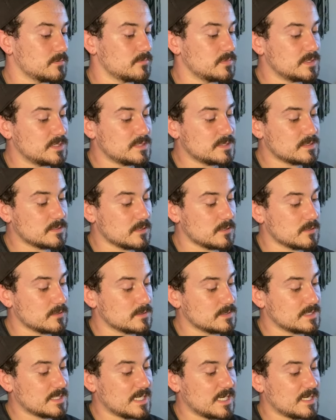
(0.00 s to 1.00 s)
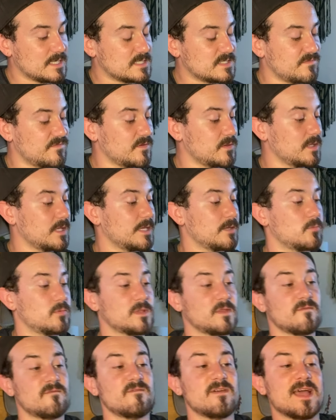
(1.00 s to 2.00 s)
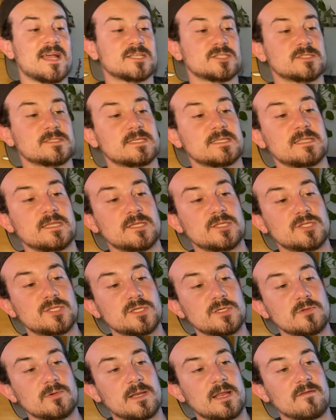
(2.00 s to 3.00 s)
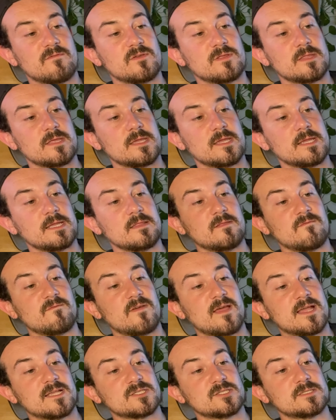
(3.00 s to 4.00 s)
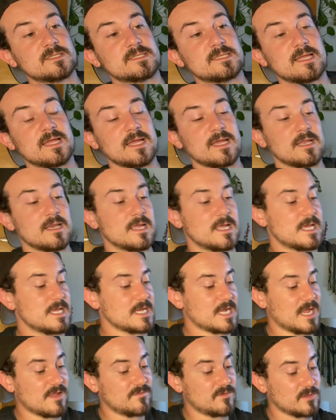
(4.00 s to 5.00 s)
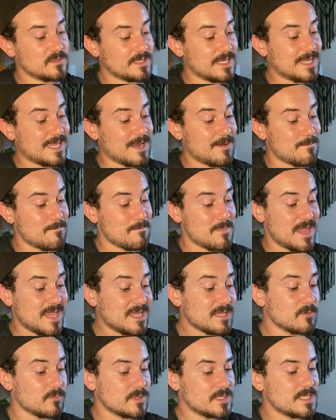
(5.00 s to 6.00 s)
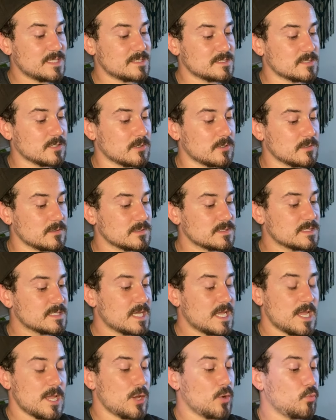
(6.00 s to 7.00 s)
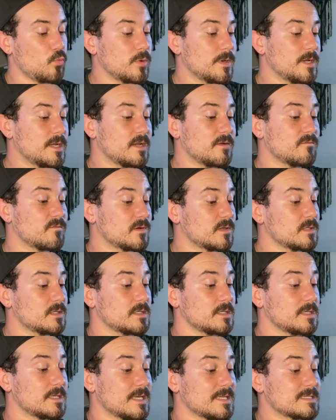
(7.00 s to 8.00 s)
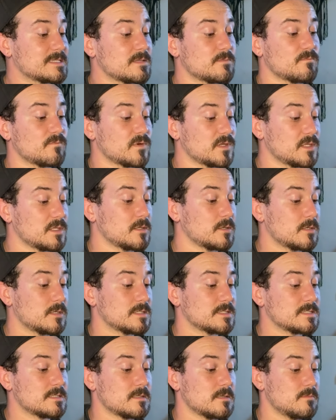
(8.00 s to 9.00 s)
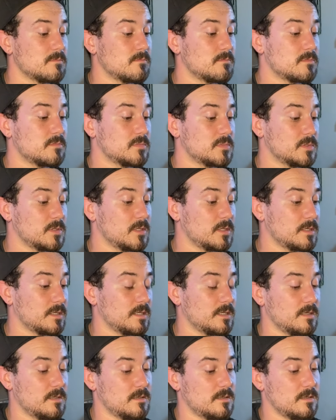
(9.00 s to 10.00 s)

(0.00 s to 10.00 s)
with these dolls, and I just feel like with the fashions that they do and everything, and the fashions that I feel like they can make with these dolls, we can really get some really awesome looking